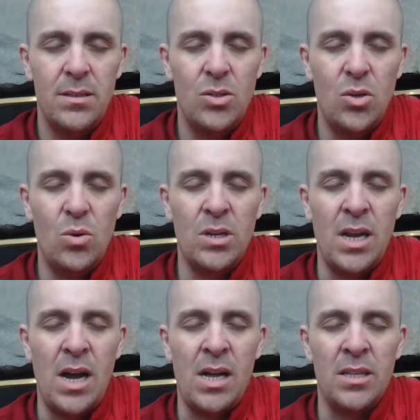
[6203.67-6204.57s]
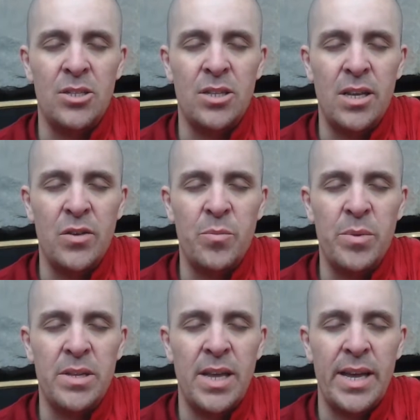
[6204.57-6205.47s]
So acknowledge that you've
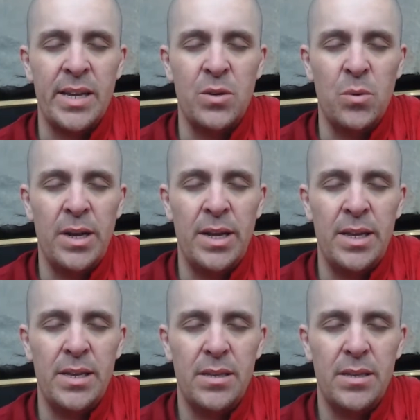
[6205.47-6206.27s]
been taken away.